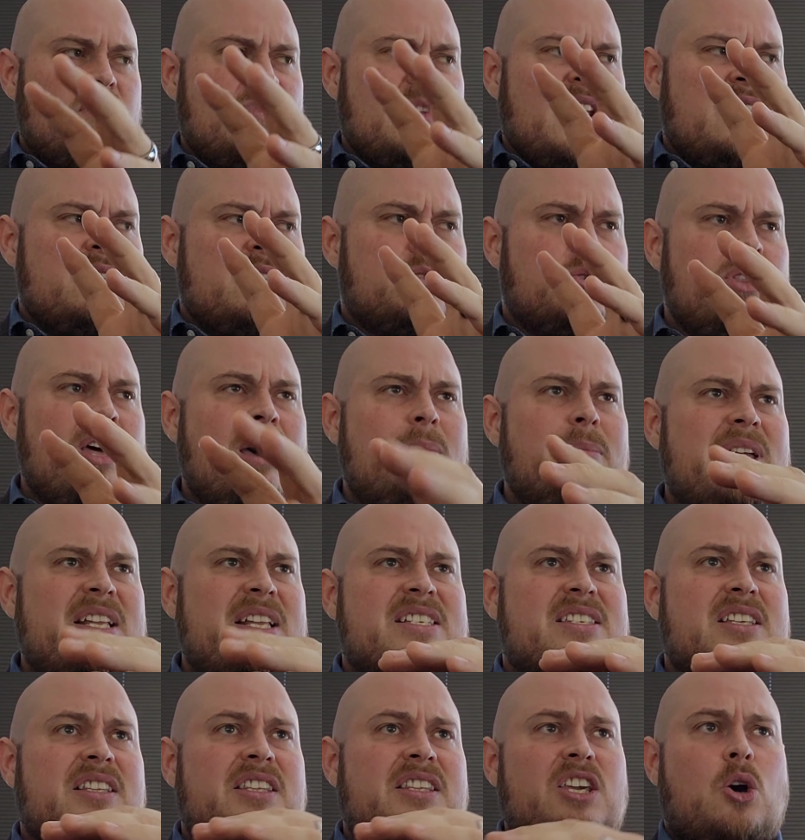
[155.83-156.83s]
So that
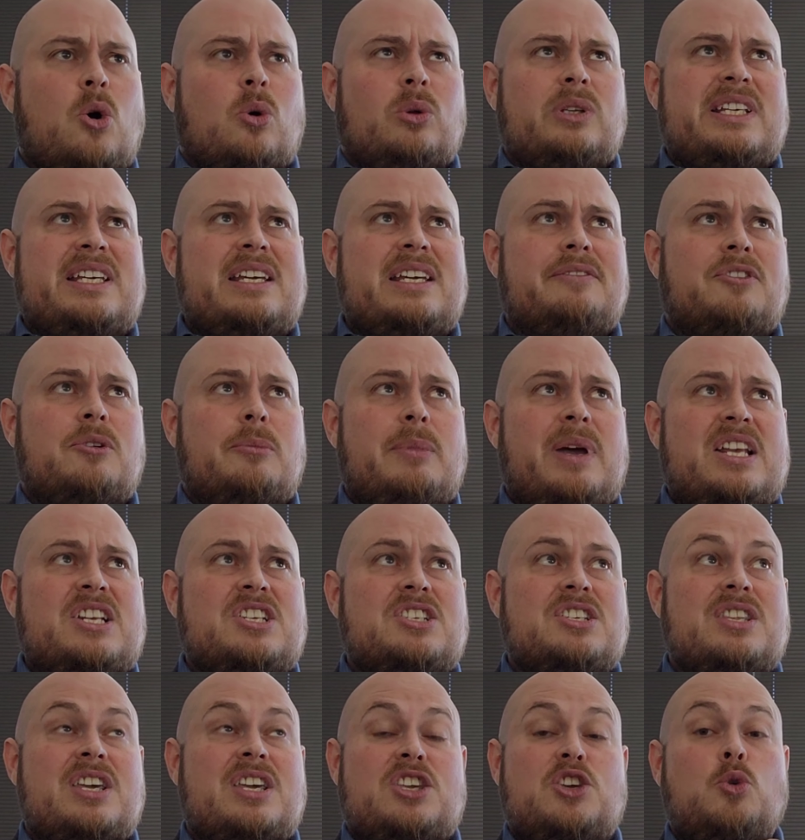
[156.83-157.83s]
means that the only
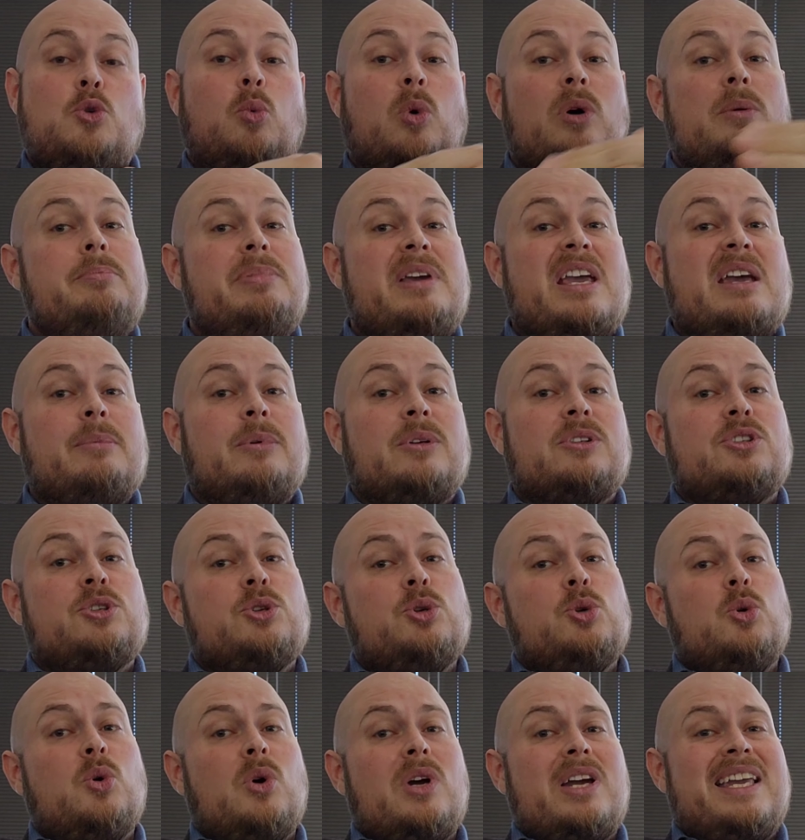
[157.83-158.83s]
information that you would be able
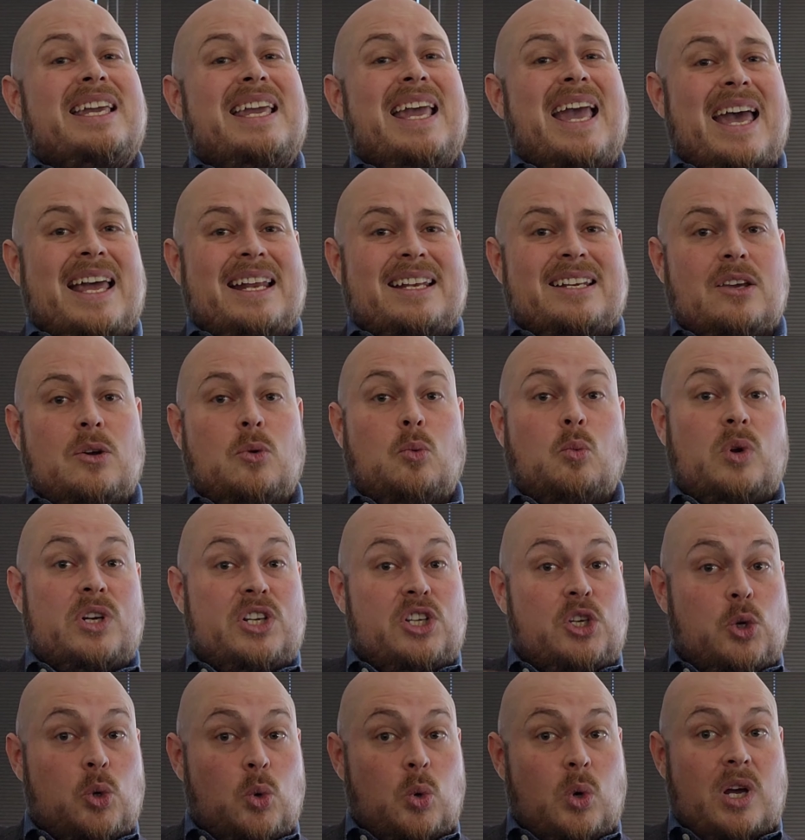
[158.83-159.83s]
to get when
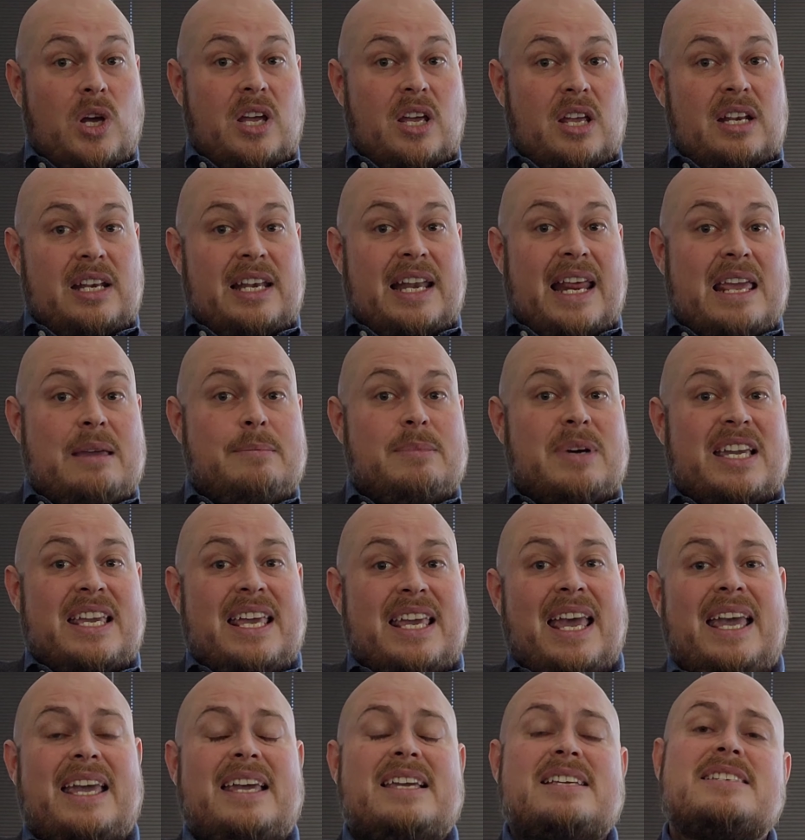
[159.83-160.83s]
you name a
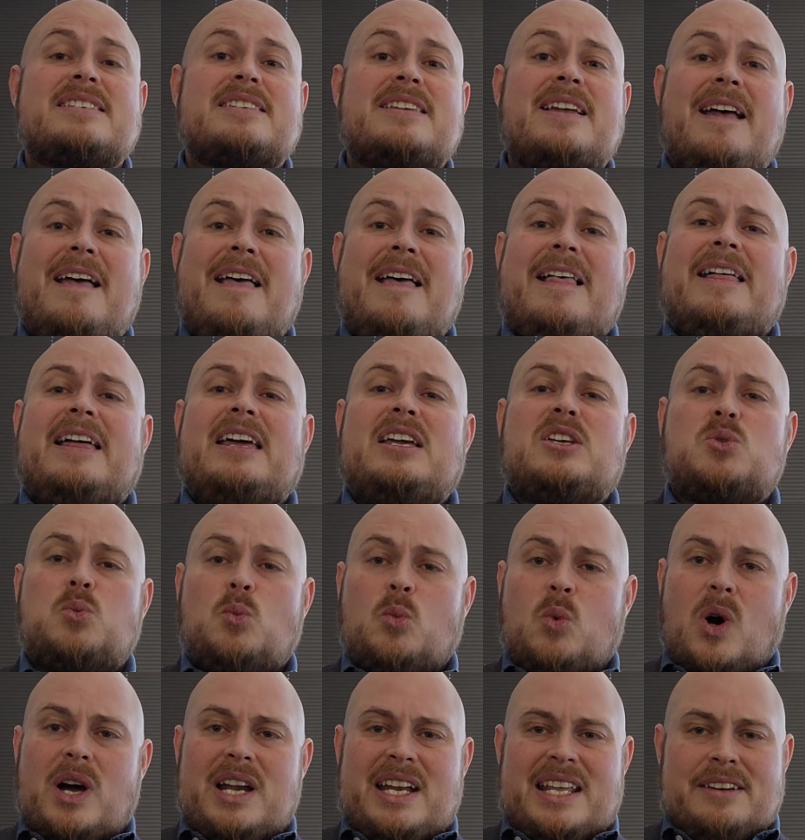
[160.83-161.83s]
case is
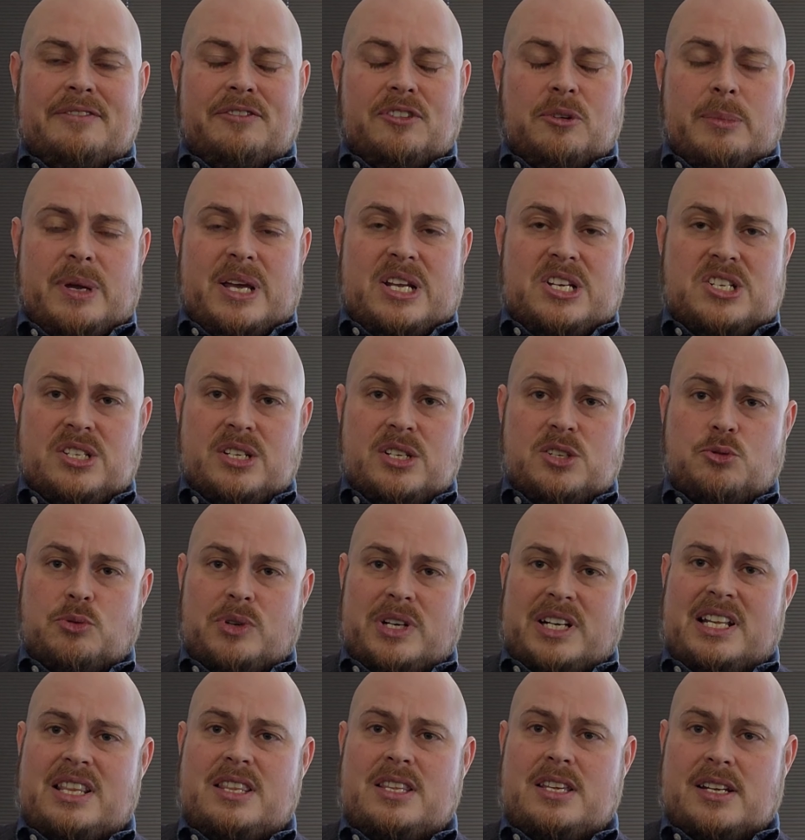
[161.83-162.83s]
what information is
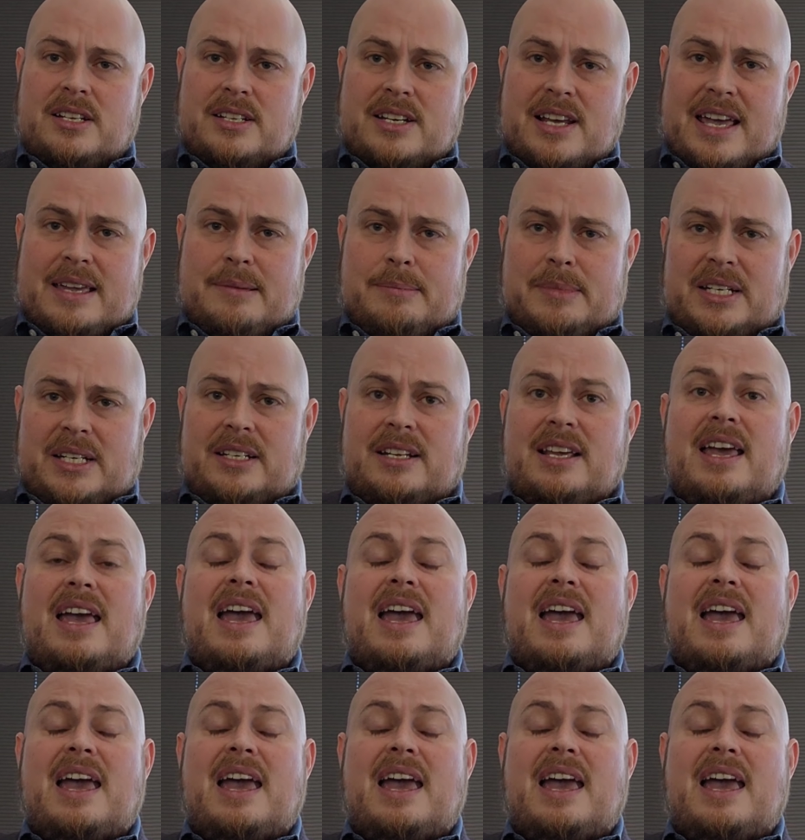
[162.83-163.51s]
written in the indictment.